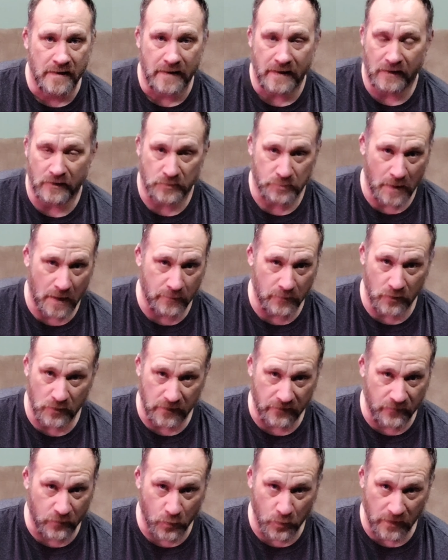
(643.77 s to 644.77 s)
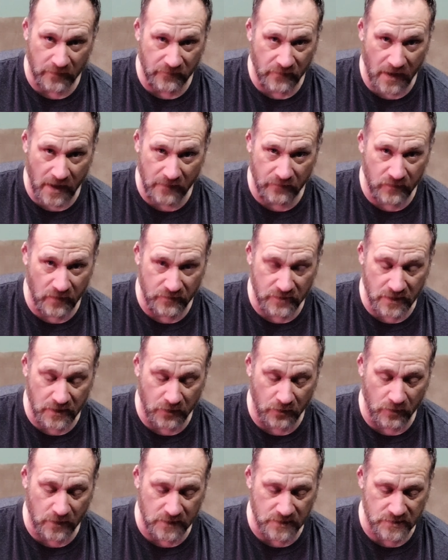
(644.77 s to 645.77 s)
it was probably only 45, 50
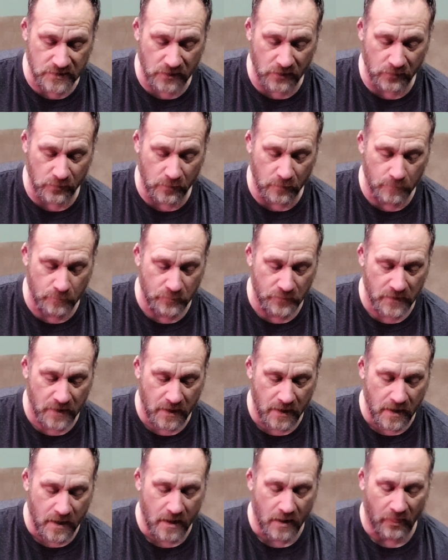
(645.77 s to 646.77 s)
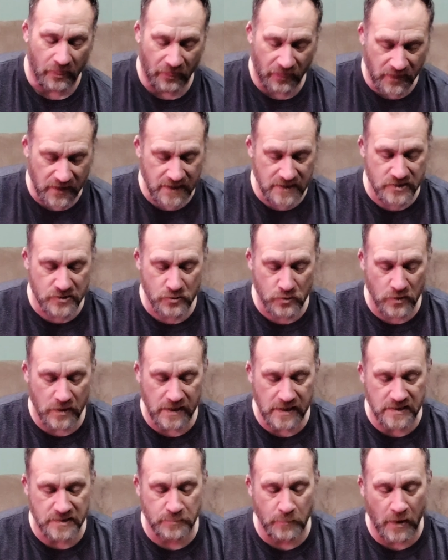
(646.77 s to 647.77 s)
degrees. So these
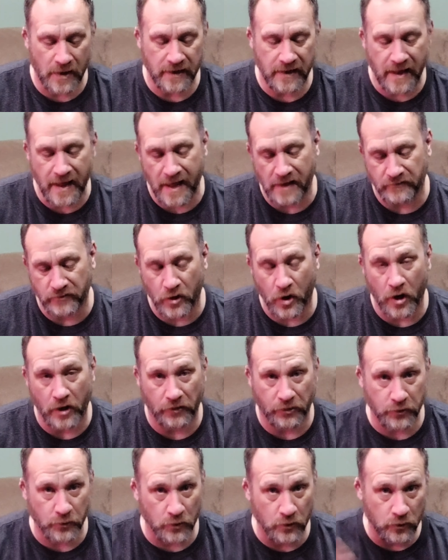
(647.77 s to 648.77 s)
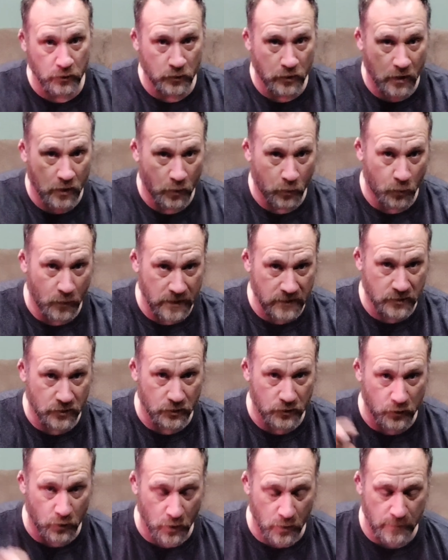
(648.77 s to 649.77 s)
trees might have gone through
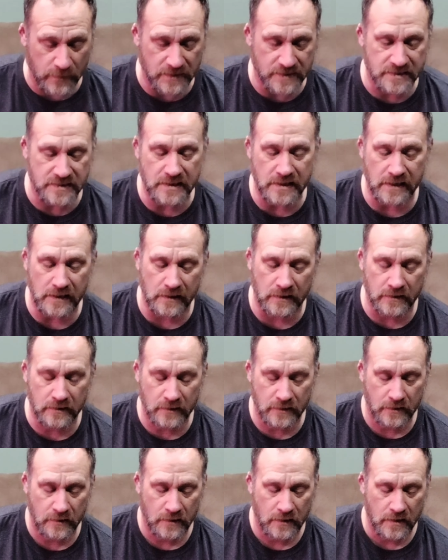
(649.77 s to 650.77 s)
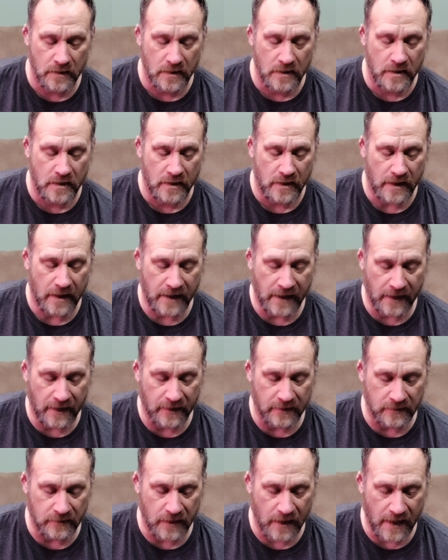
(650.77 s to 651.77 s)
winter dormancy
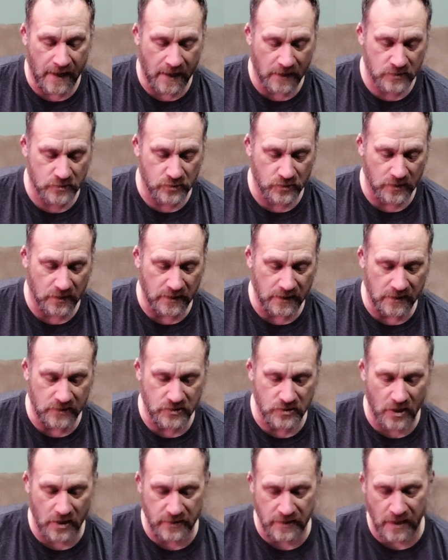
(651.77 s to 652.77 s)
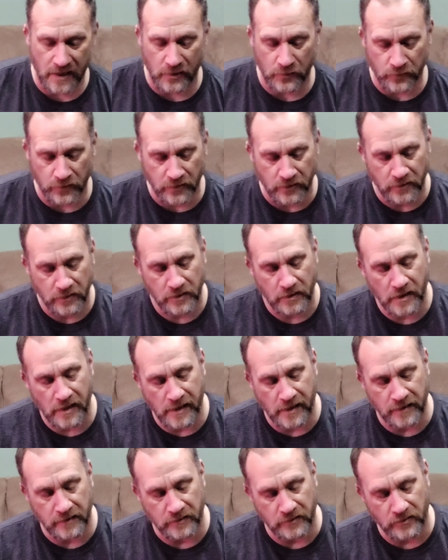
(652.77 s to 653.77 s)
and actually shut down
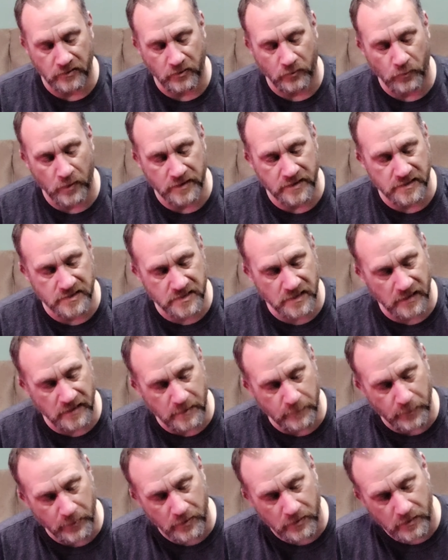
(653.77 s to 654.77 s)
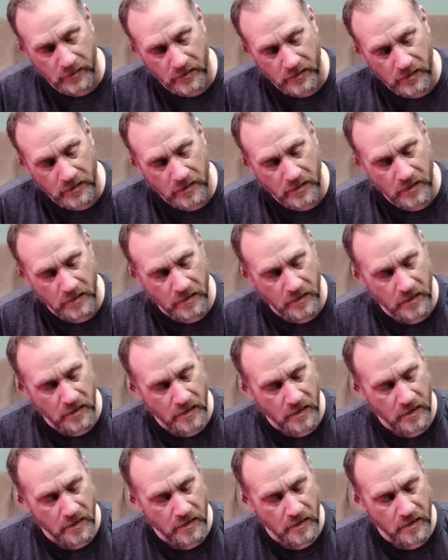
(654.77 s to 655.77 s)
and went to sleep.
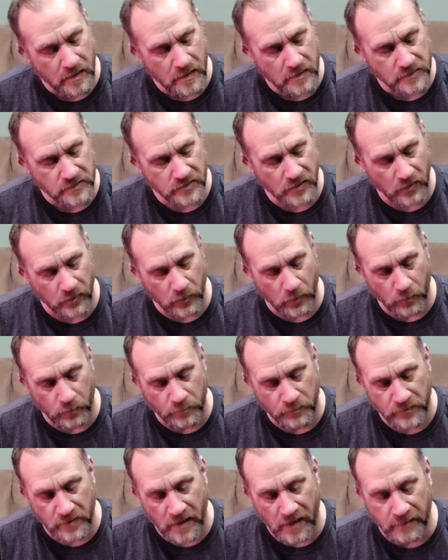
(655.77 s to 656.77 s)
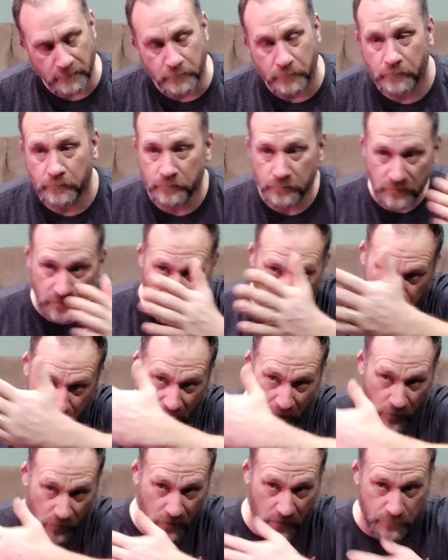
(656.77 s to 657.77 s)
So I am
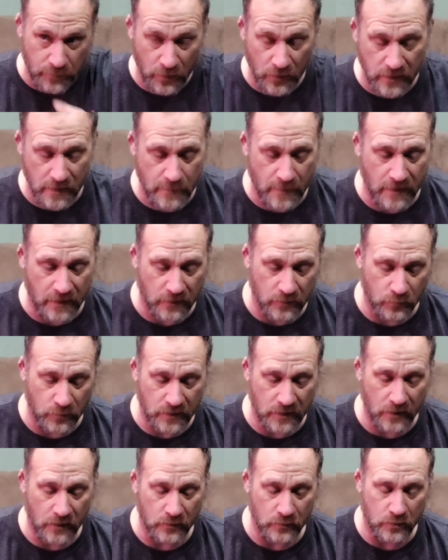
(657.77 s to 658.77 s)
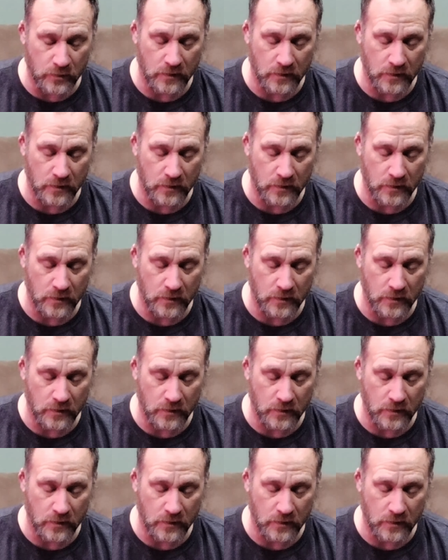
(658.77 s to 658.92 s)
now going to pull them out of the window.